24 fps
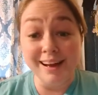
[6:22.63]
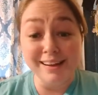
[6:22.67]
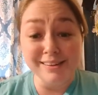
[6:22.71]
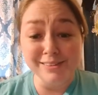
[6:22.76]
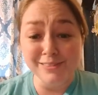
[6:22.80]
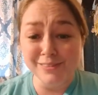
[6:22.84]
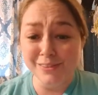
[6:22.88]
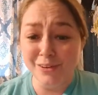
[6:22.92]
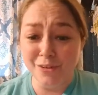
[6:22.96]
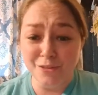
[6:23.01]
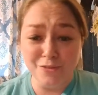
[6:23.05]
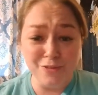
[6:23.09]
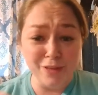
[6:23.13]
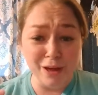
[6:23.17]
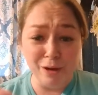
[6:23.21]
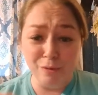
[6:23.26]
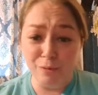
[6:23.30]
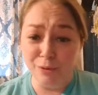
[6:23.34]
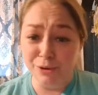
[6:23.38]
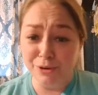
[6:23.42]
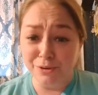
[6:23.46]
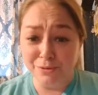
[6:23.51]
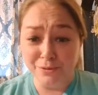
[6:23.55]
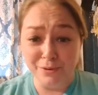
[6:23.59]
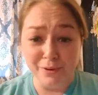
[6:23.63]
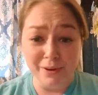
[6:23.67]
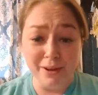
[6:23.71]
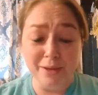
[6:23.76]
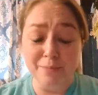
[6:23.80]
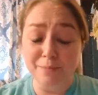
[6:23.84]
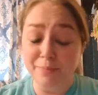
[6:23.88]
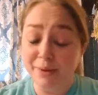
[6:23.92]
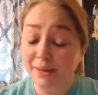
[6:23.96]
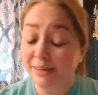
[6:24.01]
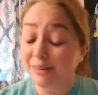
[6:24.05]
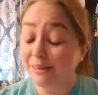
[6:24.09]
I don't know if that would or
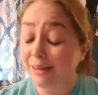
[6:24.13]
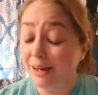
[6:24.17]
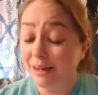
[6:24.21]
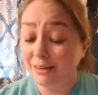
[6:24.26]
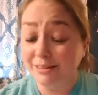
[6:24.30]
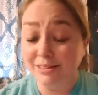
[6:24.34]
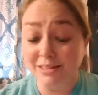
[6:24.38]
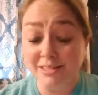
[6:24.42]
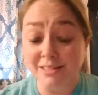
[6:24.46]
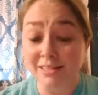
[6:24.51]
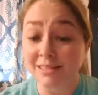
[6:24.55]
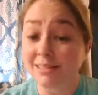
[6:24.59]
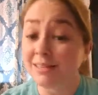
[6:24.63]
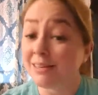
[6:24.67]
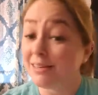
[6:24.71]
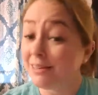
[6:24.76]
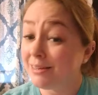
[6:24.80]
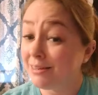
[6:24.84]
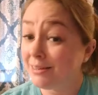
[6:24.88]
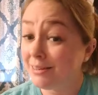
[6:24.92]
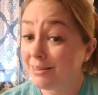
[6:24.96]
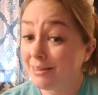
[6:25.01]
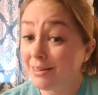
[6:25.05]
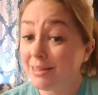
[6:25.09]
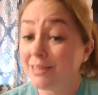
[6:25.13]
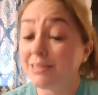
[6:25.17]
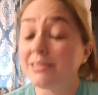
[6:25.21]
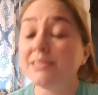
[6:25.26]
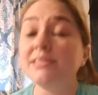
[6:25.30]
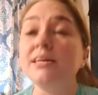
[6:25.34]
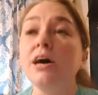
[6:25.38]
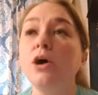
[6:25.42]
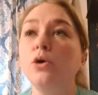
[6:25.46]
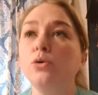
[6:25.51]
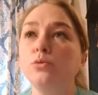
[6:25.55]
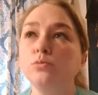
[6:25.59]
not, but I just,
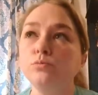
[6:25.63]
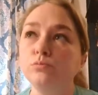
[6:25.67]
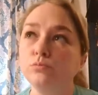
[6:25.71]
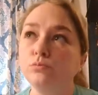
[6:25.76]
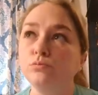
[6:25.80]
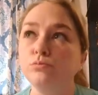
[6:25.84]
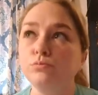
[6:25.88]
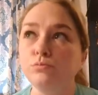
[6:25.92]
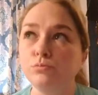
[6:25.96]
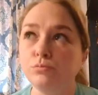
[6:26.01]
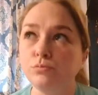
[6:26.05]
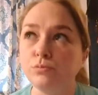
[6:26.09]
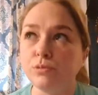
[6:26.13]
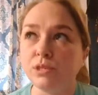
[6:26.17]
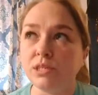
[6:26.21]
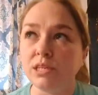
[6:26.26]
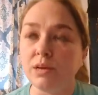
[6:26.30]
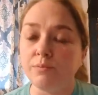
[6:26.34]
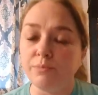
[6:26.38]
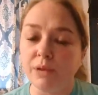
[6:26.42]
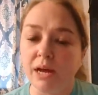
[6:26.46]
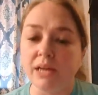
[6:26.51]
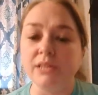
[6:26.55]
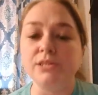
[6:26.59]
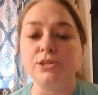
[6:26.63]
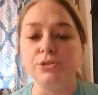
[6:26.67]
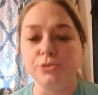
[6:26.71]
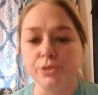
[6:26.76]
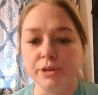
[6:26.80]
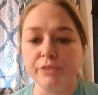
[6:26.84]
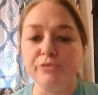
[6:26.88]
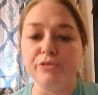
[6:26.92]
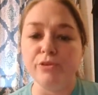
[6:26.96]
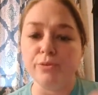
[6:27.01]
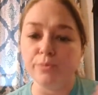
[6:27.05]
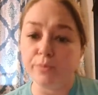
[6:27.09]
so some nights are
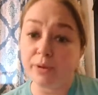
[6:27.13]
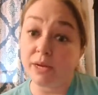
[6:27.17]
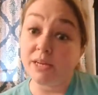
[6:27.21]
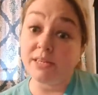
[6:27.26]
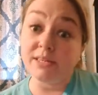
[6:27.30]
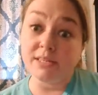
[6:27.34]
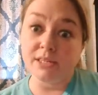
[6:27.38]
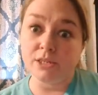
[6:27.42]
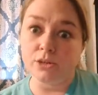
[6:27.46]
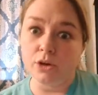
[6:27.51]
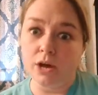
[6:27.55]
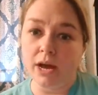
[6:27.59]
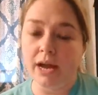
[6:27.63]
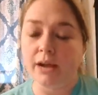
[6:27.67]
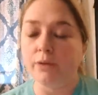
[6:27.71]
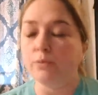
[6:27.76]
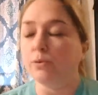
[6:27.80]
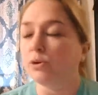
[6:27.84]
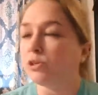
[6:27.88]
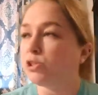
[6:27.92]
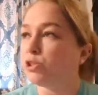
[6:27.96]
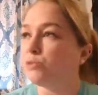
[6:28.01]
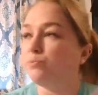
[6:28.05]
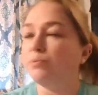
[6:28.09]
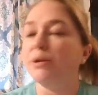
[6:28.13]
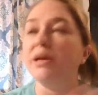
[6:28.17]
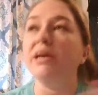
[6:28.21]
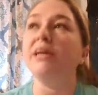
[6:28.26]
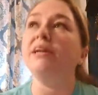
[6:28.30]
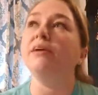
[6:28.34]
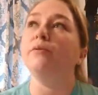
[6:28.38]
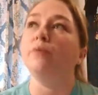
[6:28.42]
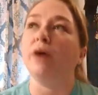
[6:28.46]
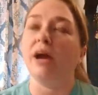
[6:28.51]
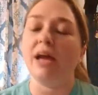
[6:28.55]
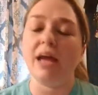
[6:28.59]
different because it's not hair washing. But
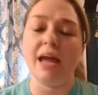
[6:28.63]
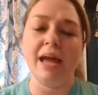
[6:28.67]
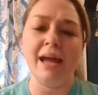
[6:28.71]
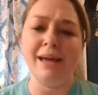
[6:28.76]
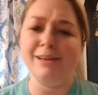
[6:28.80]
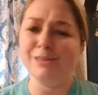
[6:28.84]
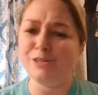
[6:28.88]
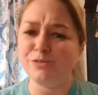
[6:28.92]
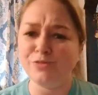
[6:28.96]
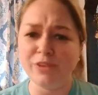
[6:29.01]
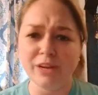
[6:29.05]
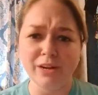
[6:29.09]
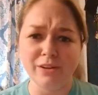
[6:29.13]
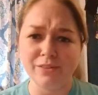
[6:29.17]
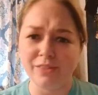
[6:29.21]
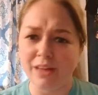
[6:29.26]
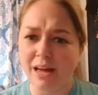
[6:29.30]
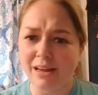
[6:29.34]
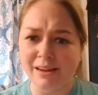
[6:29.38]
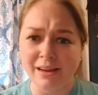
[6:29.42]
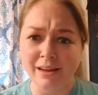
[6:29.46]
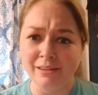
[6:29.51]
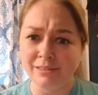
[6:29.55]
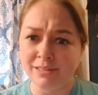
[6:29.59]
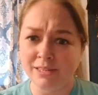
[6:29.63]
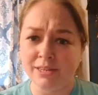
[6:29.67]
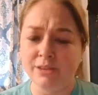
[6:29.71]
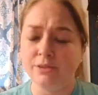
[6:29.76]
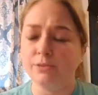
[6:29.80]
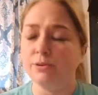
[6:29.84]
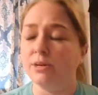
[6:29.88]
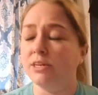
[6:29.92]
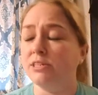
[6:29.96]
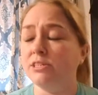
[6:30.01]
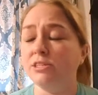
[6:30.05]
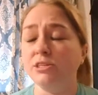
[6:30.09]
anyway, he's figured that out
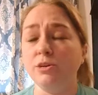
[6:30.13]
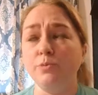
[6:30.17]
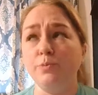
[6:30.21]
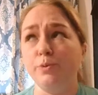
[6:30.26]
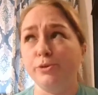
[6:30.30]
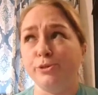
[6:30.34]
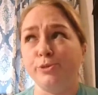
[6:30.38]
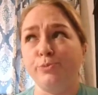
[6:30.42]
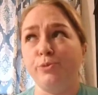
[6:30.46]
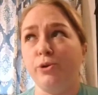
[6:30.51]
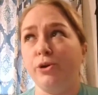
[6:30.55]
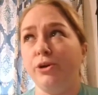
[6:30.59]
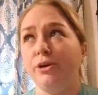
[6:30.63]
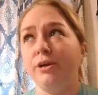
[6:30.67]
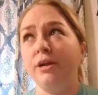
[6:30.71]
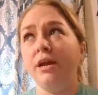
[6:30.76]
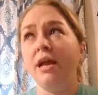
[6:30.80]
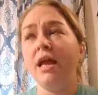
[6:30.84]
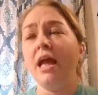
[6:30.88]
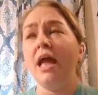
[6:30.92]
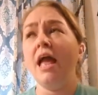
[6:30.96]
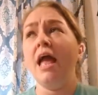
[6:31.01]
too. He's super smart.